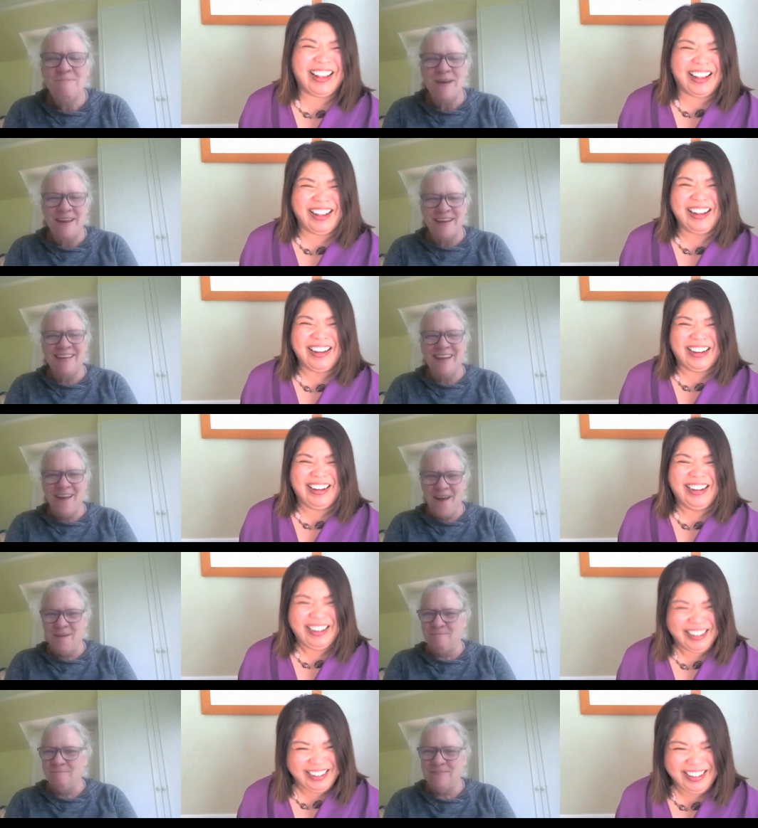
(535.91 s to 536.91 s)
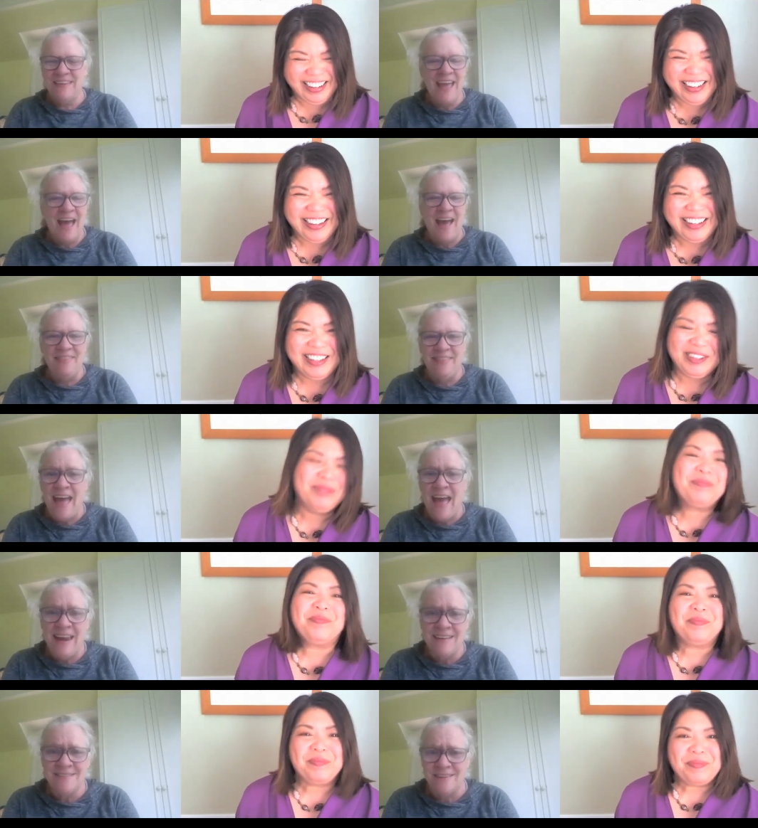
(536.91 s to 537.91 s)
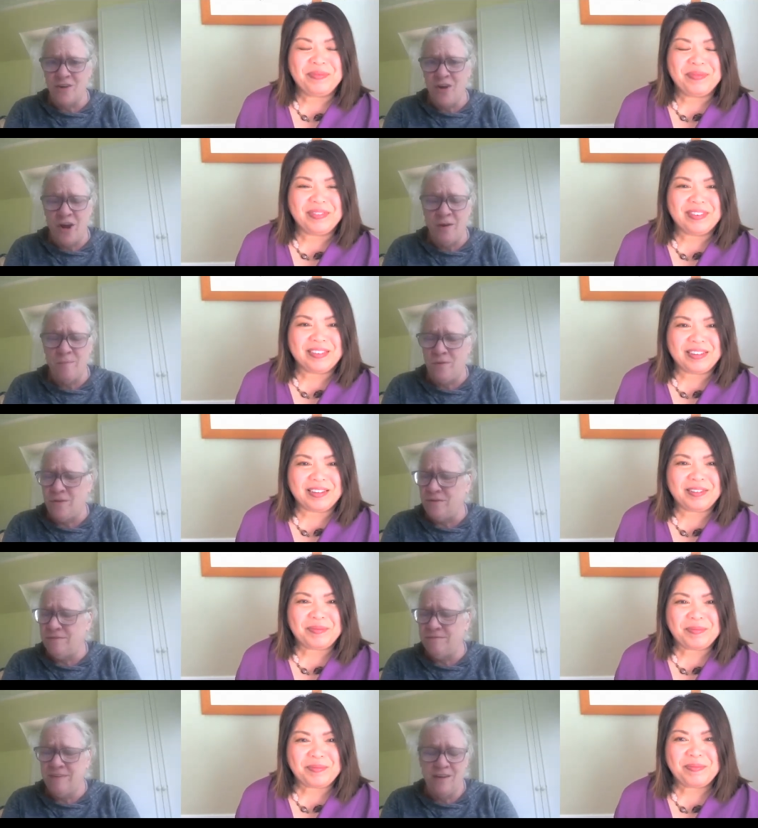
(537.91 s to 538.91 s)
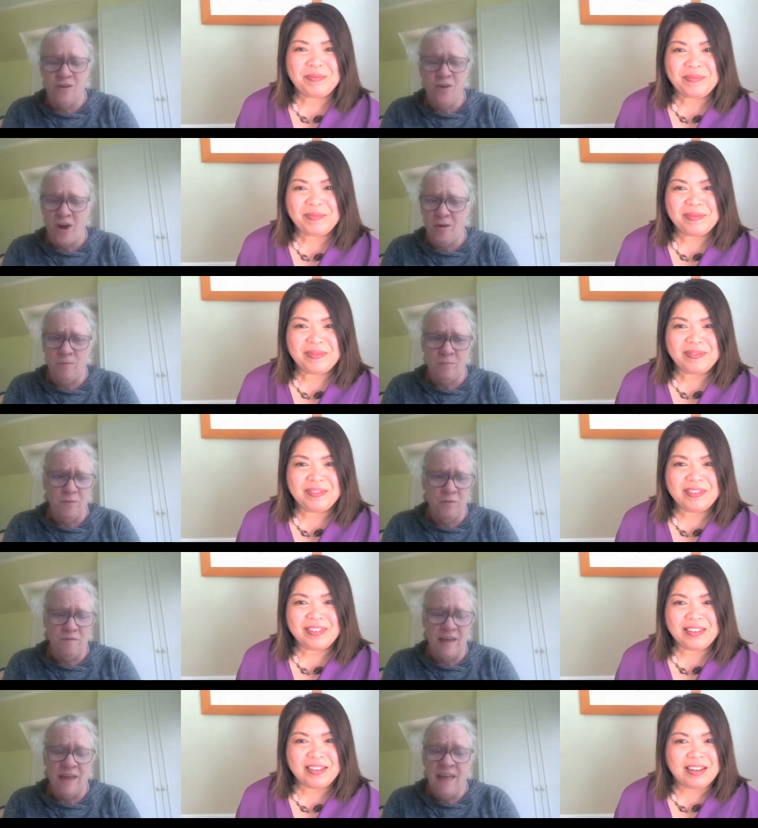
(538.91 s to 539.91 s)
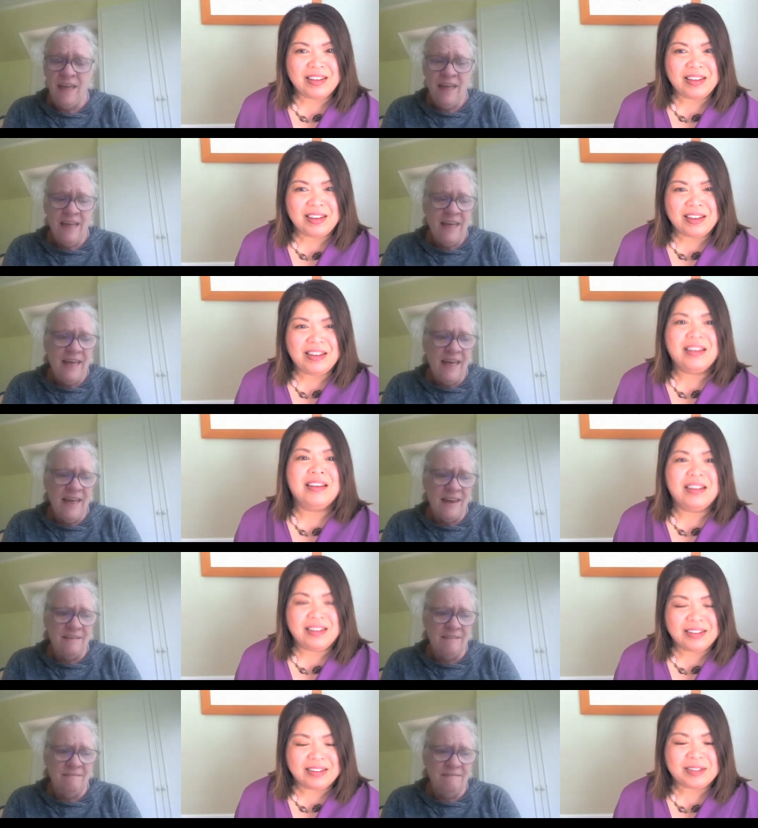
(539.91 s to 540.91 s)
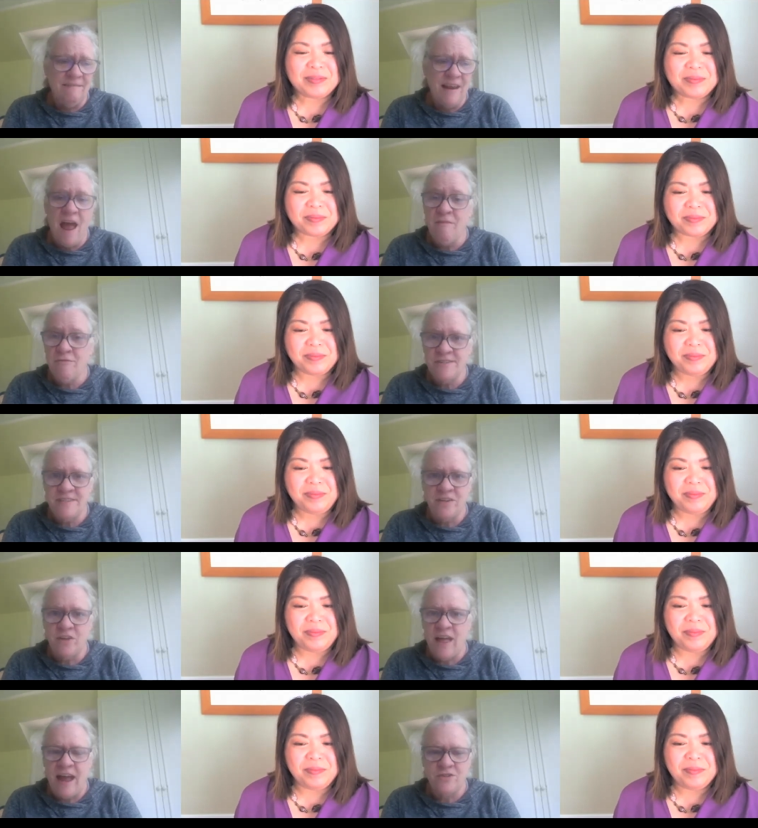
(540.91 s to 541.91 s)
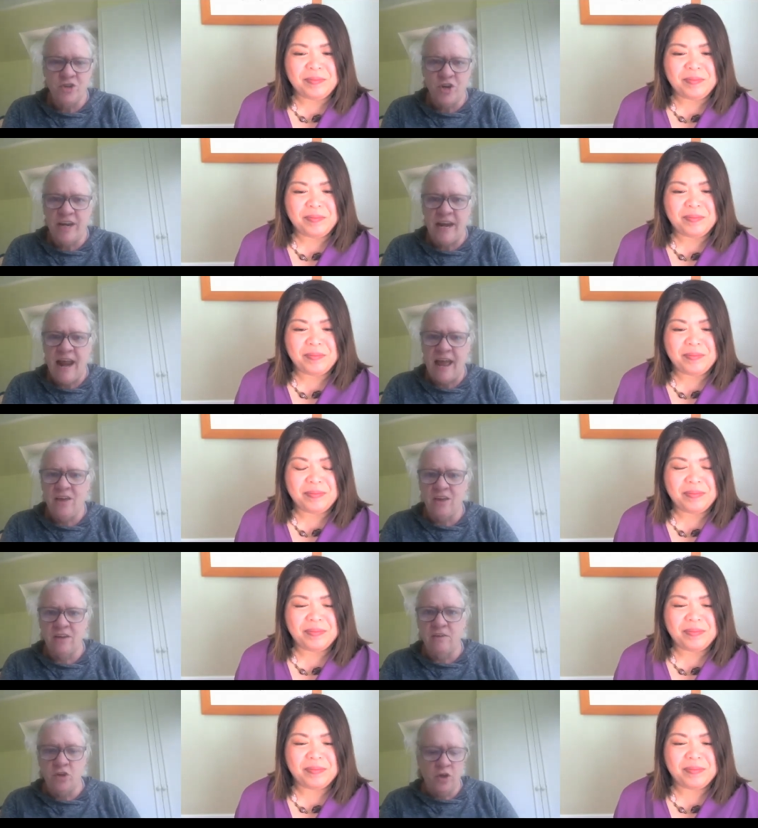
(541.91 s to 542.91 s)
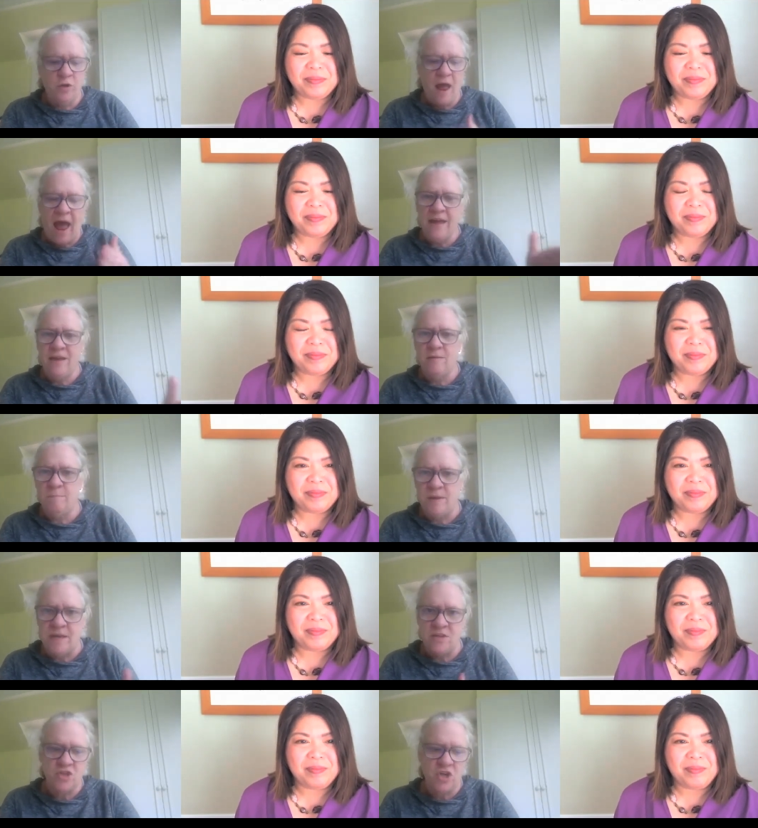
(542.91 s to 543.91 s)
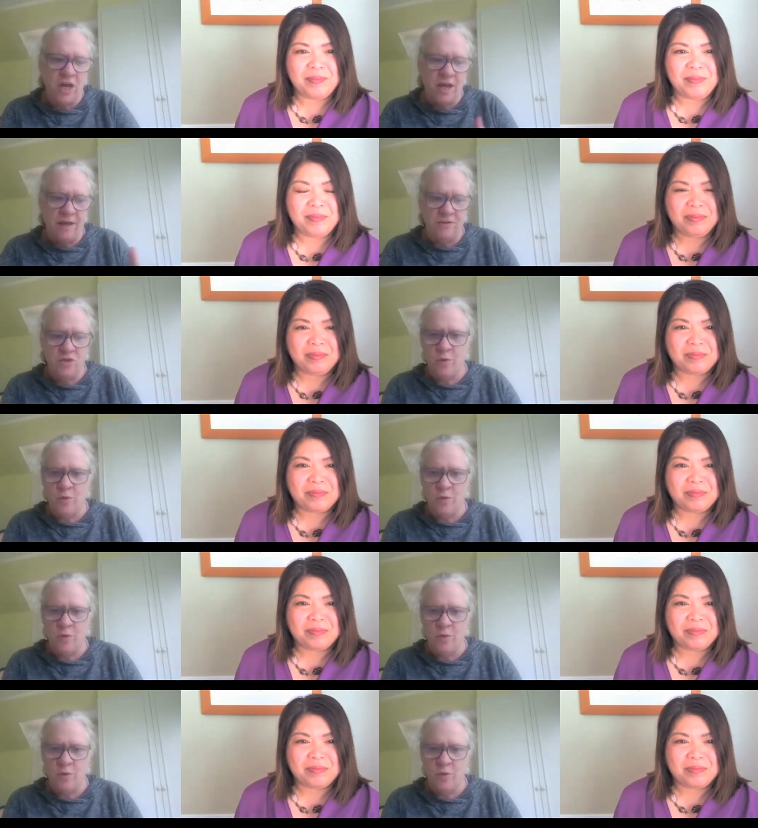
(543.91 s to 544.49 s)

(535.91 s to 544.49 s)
Speaker 1: but um, yeah, that is an incredible, incredible movie. And every single actor in it. I could you could I could binge uh, do a